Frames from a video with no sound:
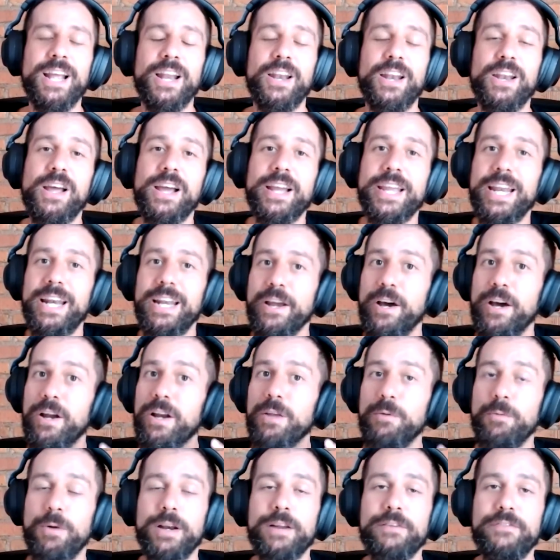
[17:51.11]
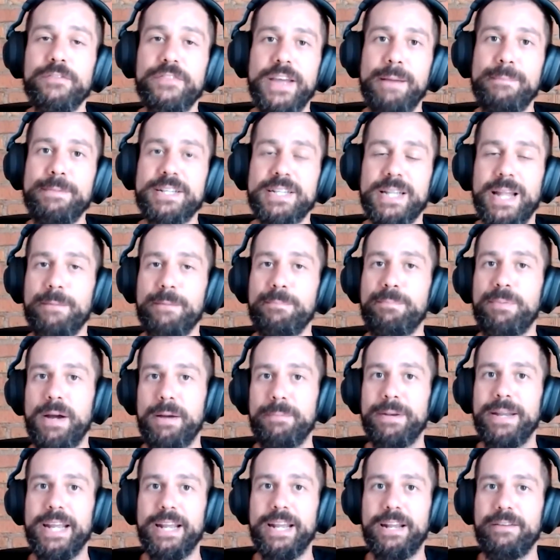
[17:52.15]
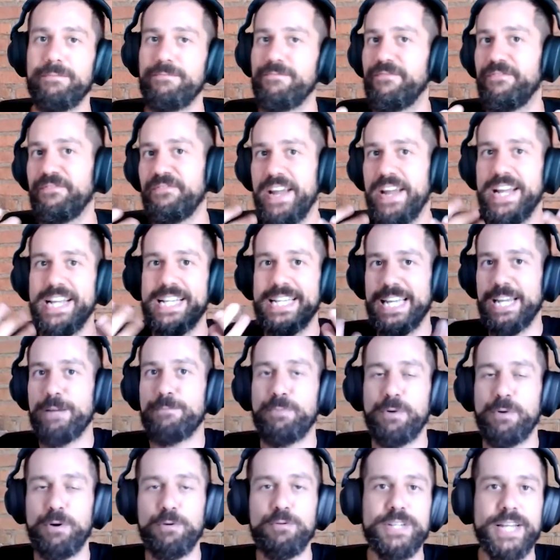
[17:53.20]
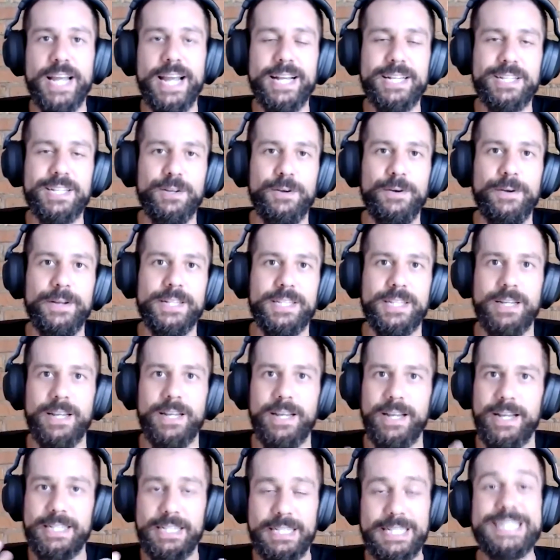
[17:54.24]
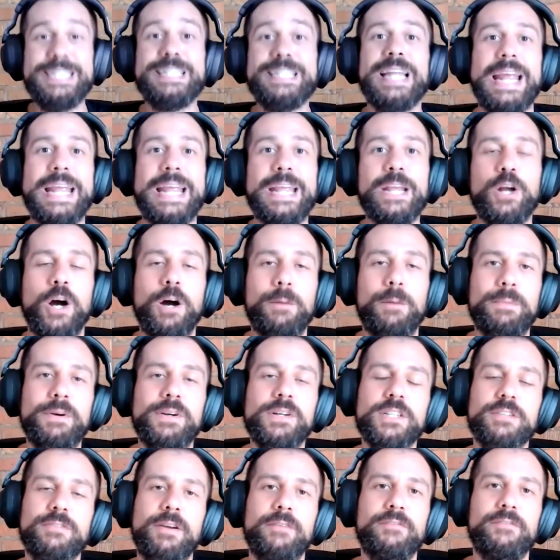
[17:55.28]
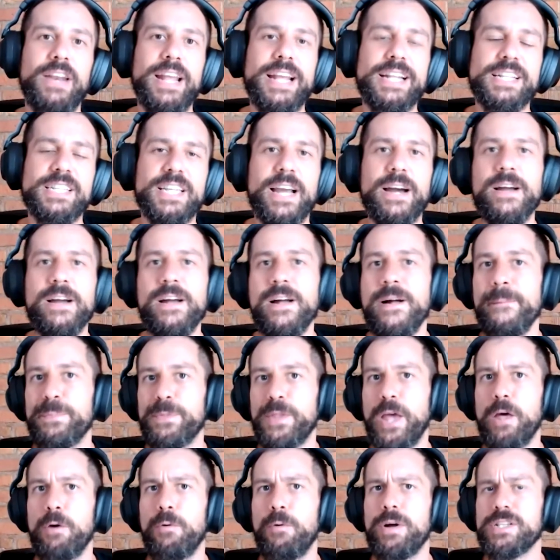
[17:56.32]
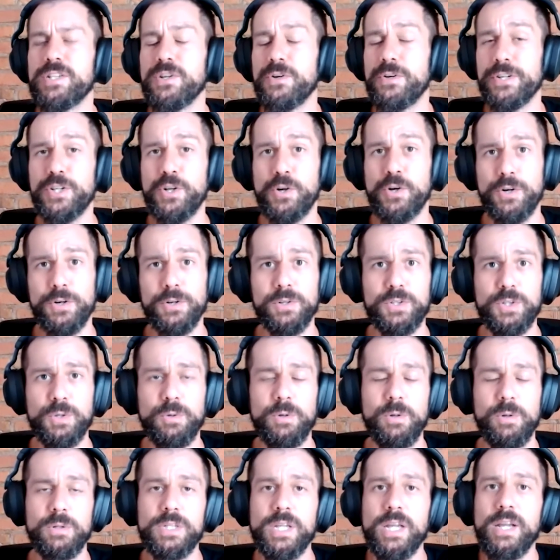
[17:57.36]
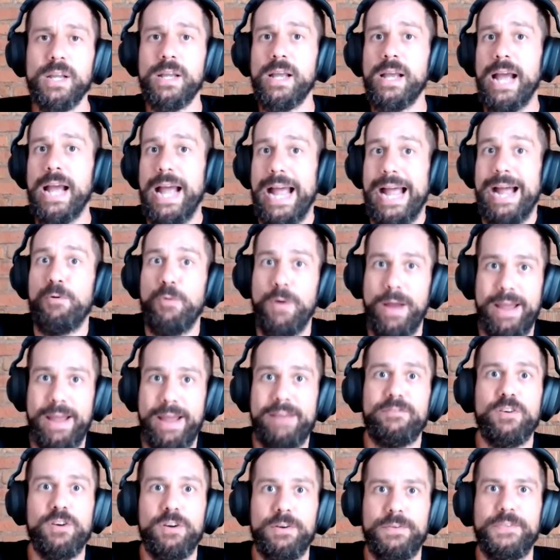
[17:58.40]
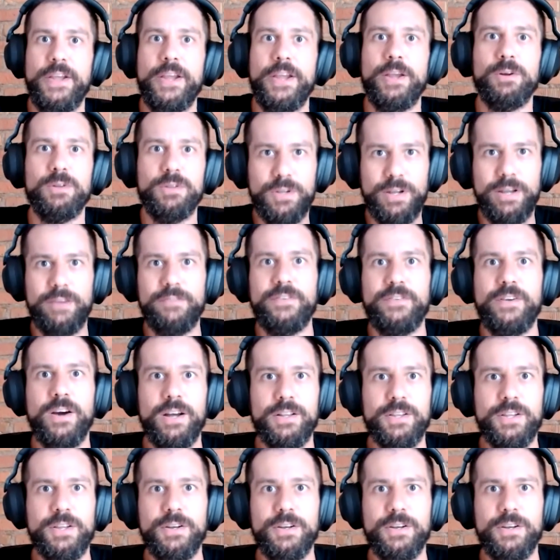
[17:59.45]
Luckily, only one of them is like public-facing projects, so it's this e-commerce from Valencia. The other ones are internal tools. However, they also have got,